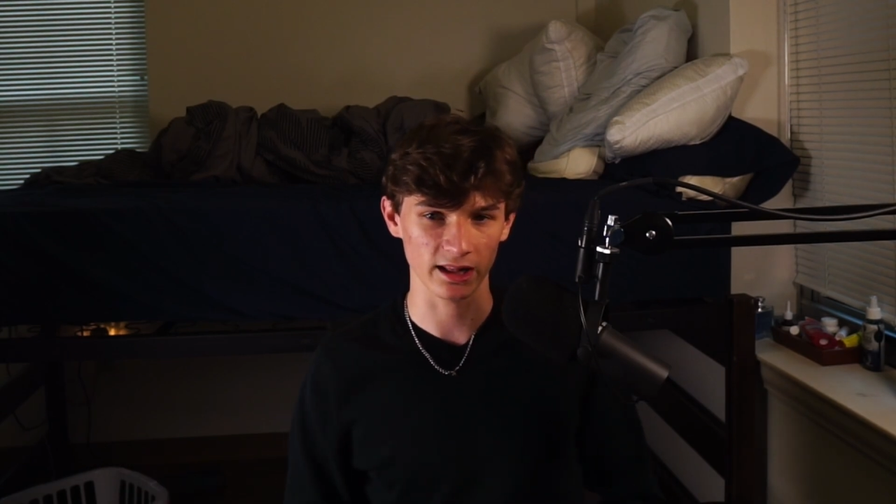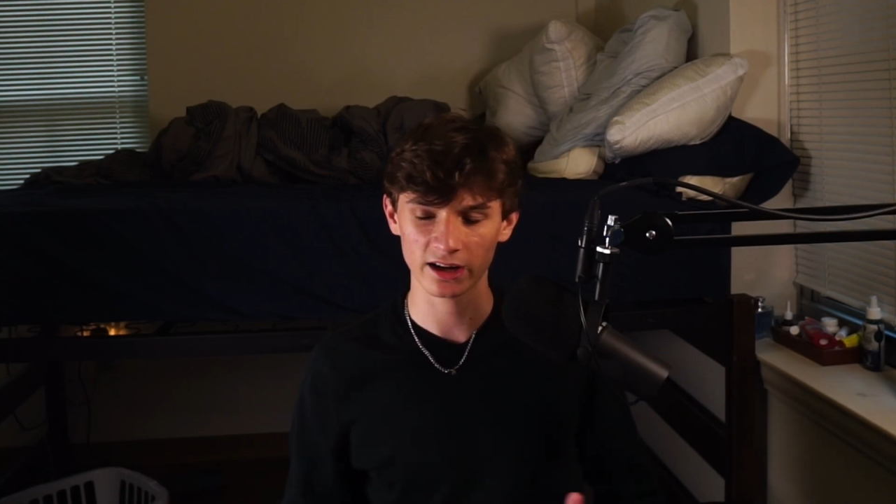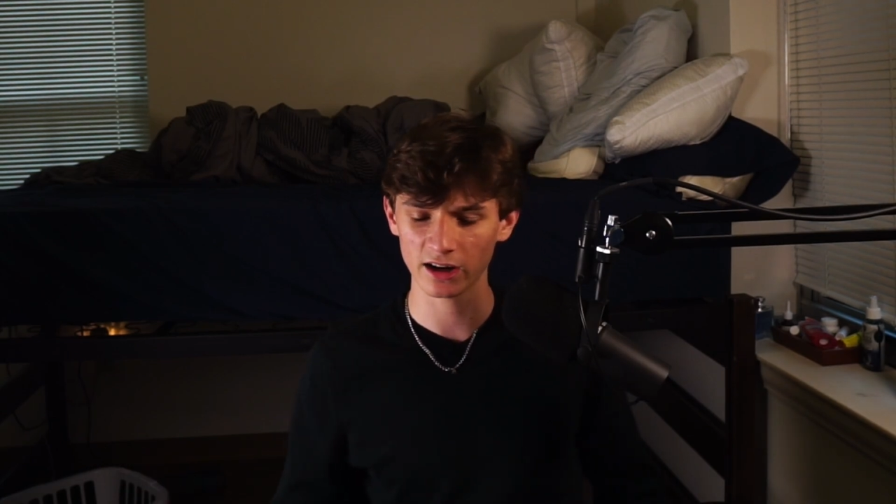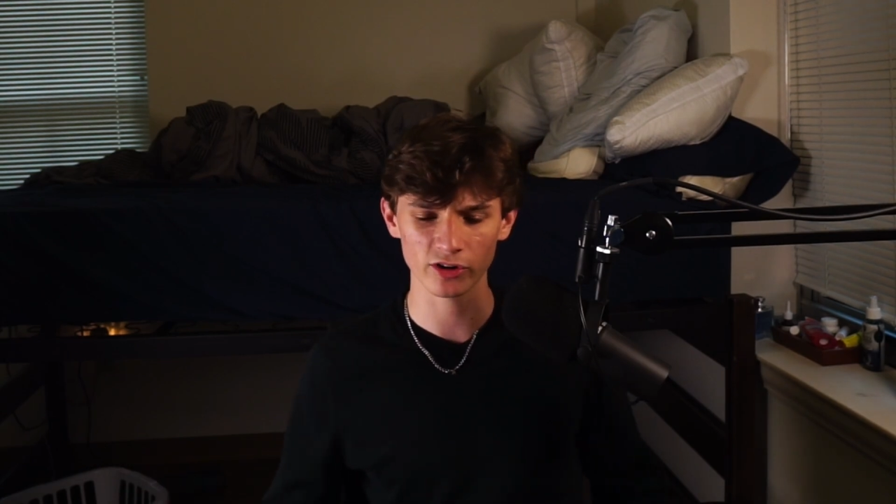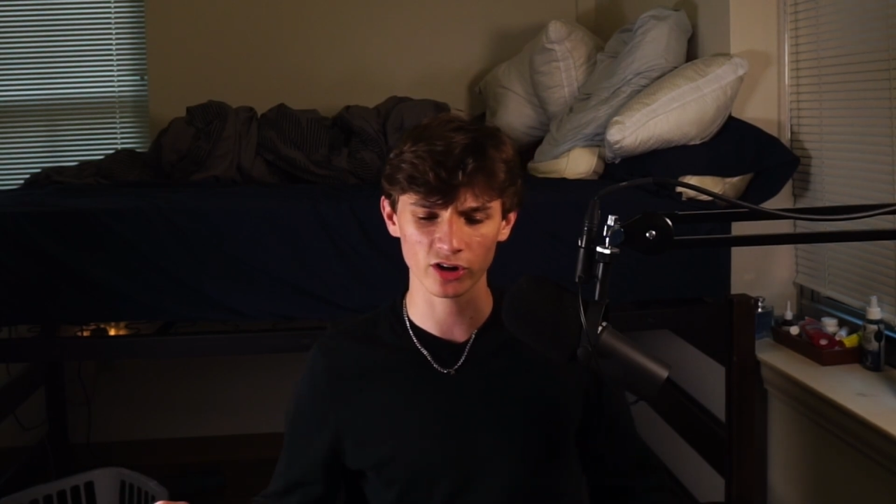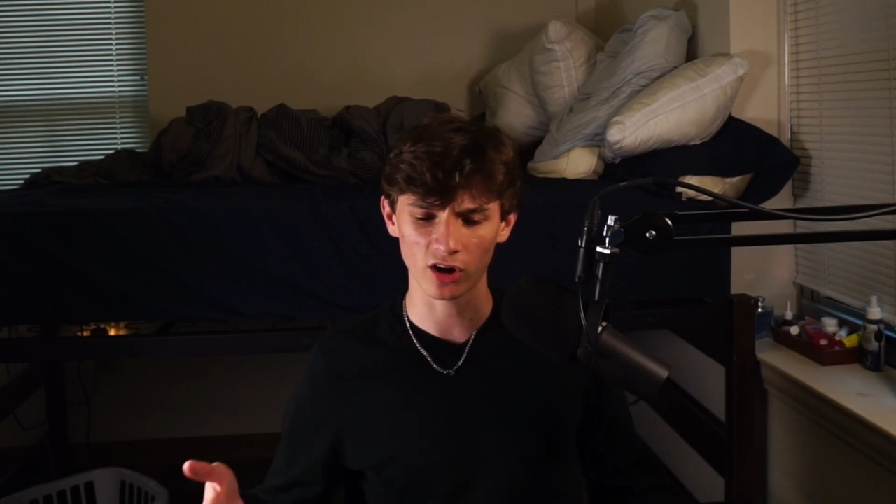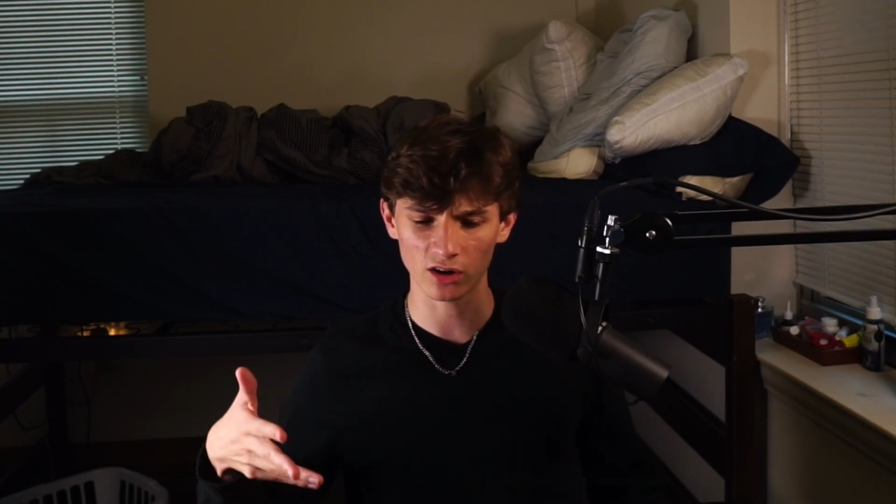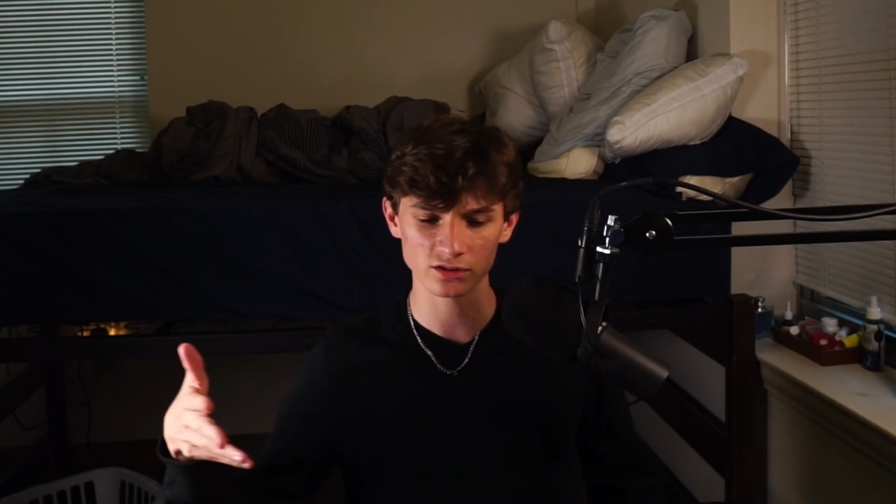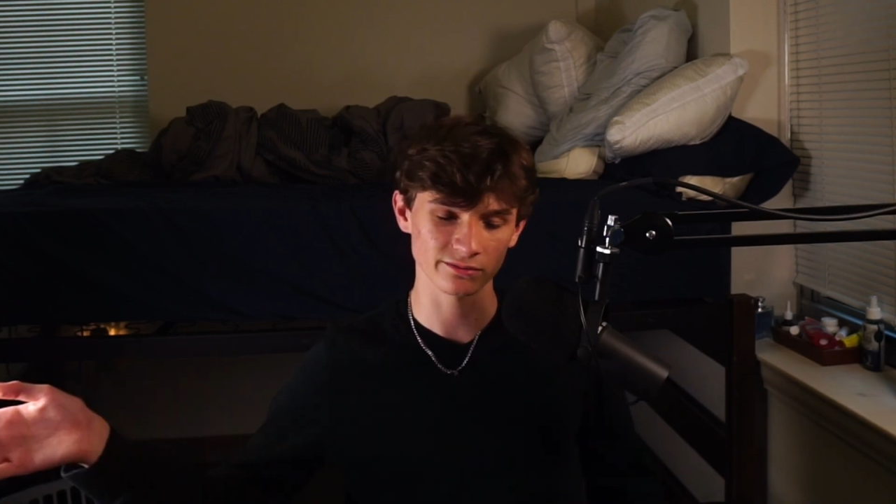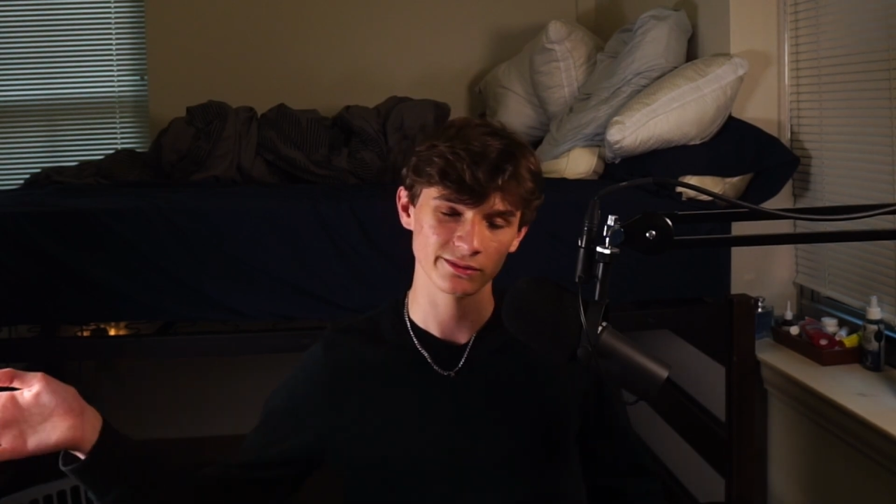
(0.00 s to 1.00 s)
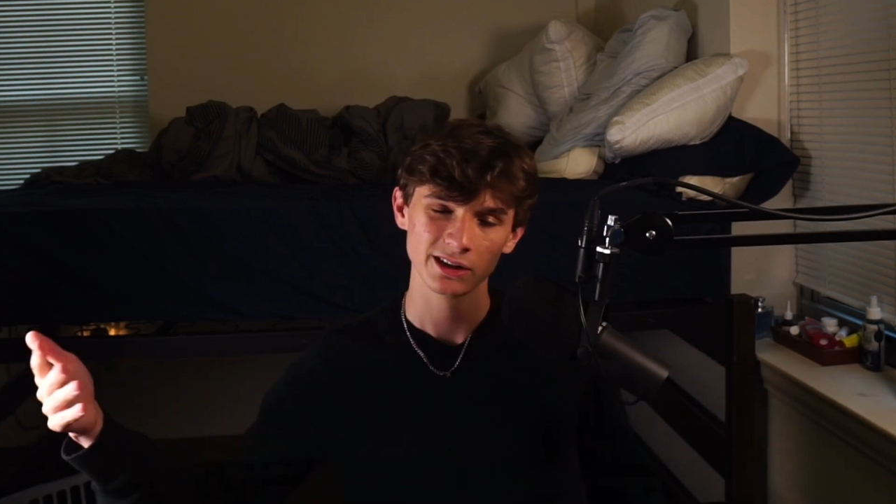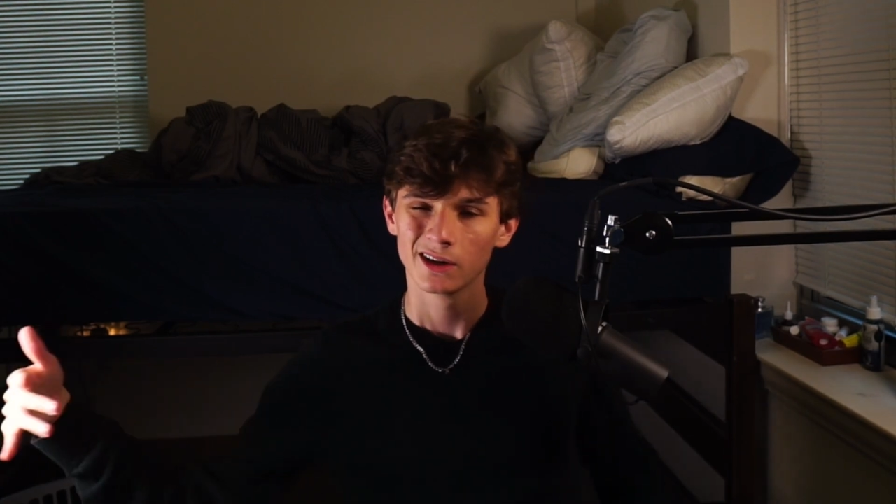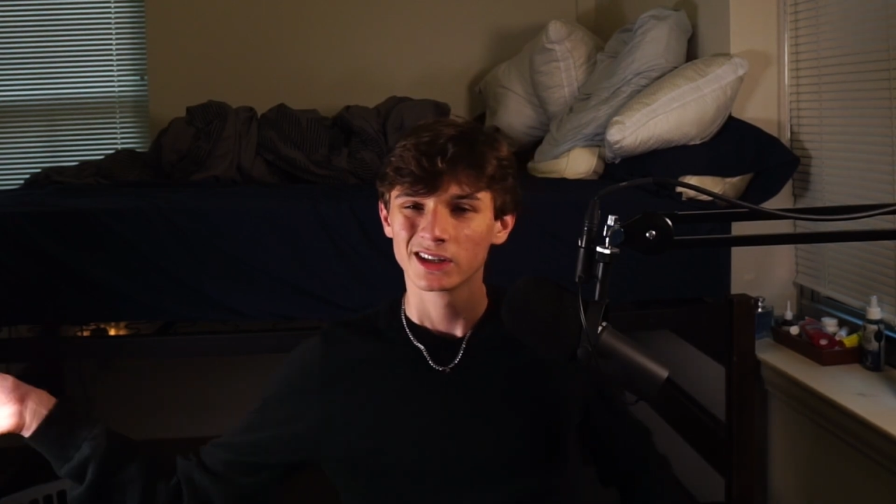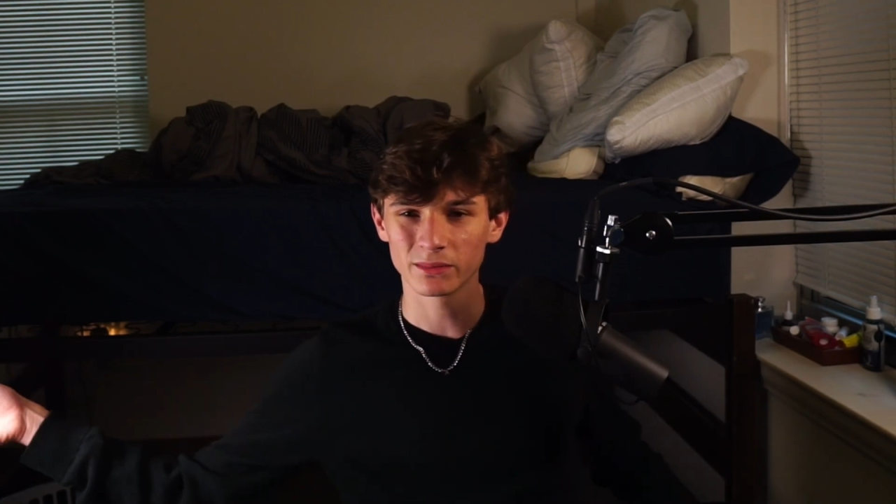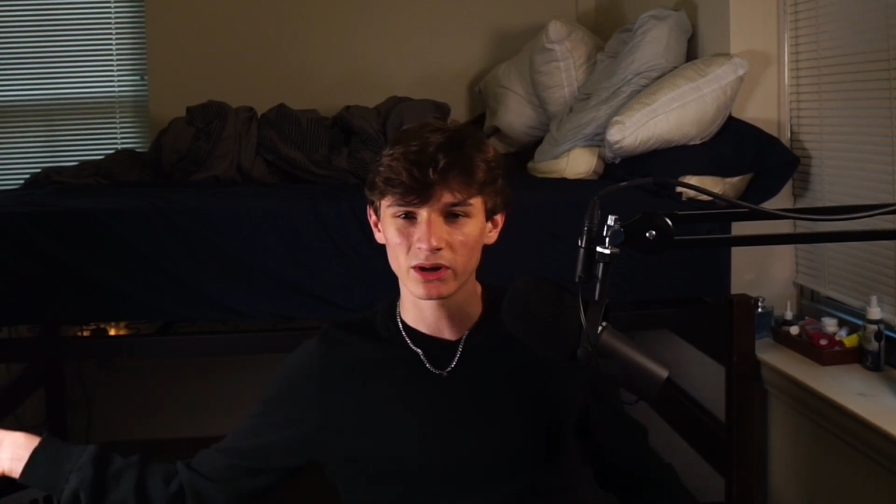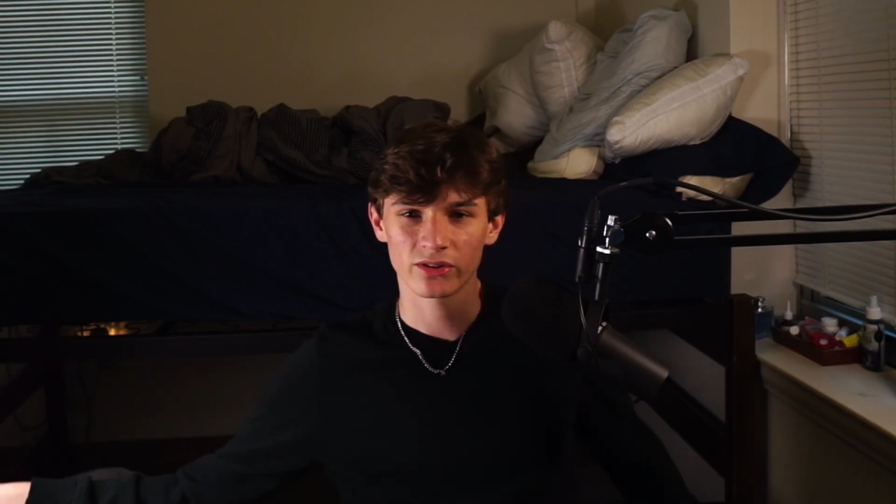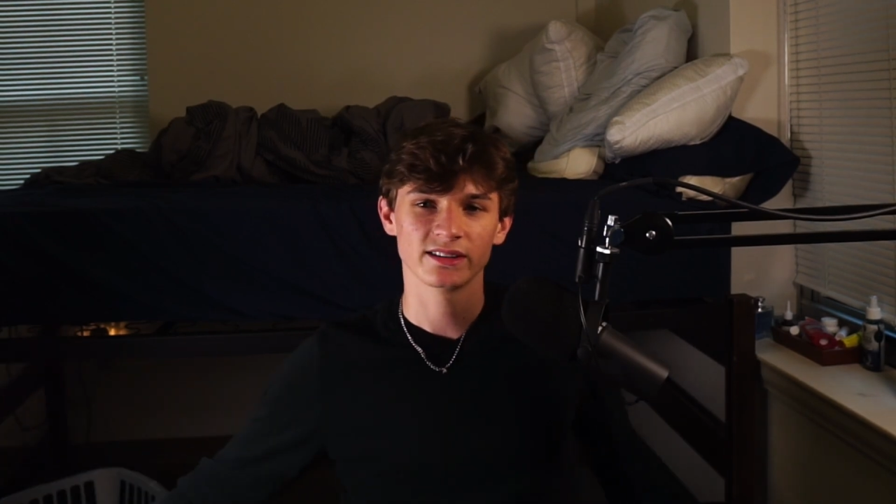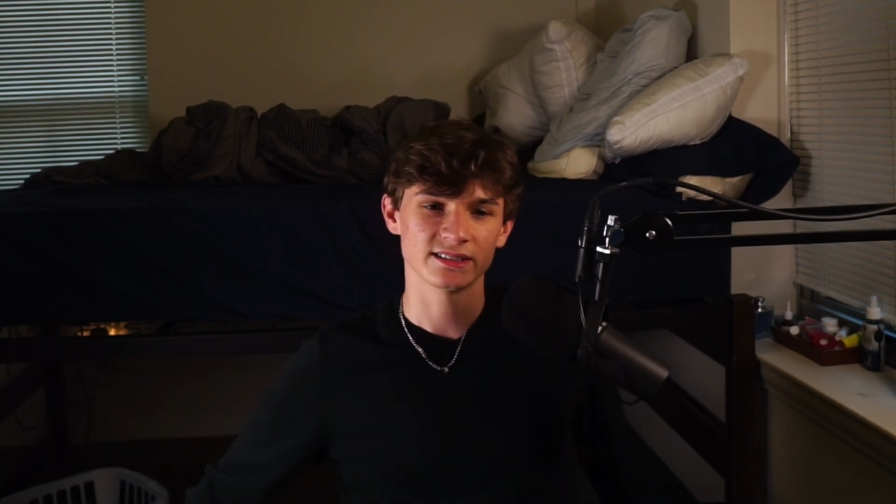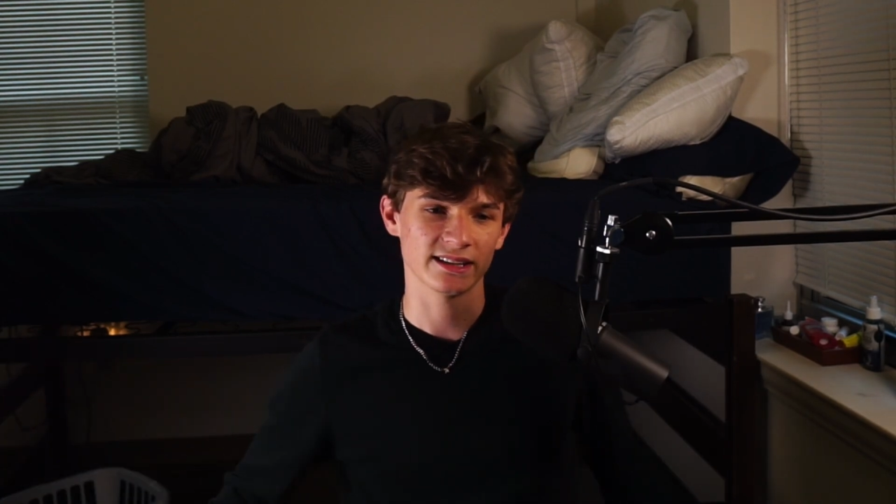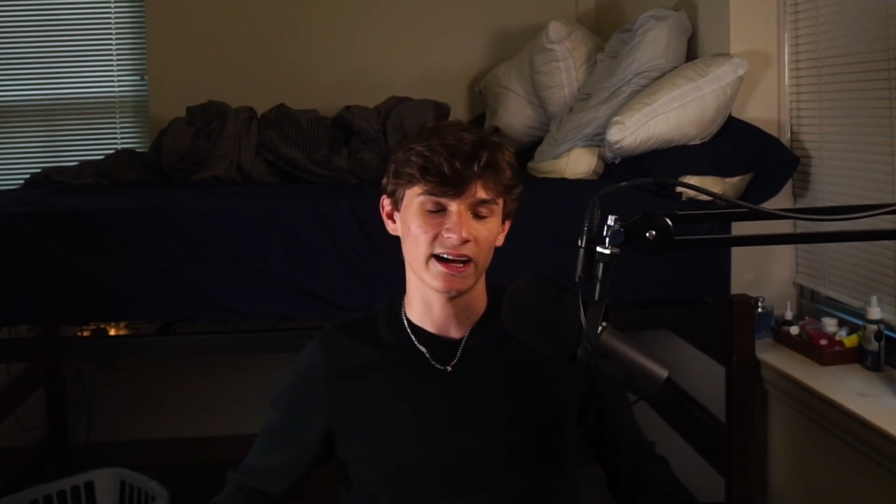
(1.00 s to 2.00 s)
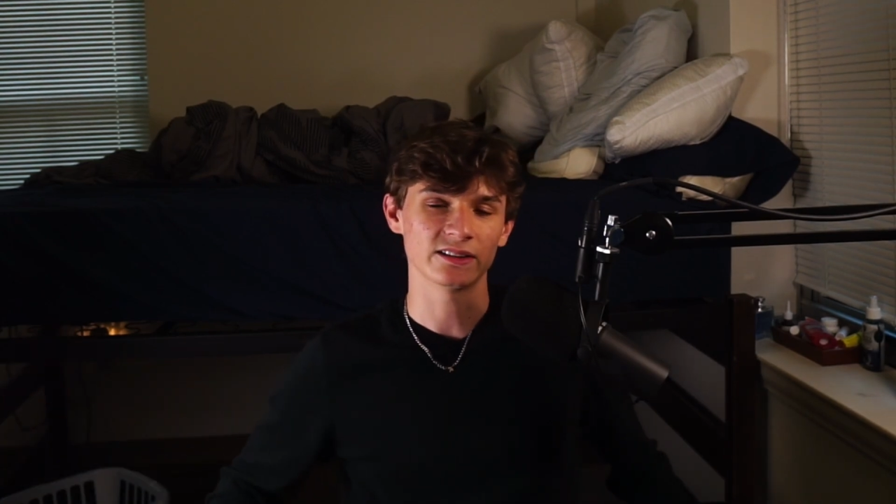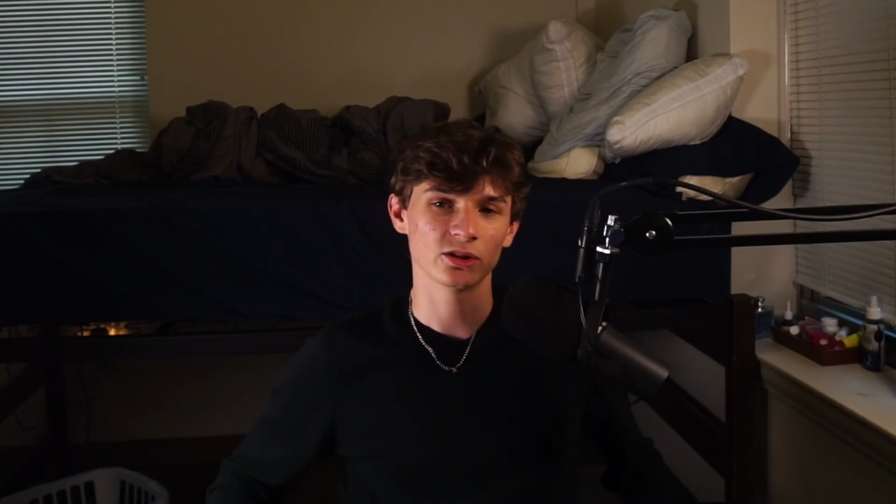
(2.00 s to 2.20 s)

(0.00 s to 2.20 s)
like covered calls and some other things like that.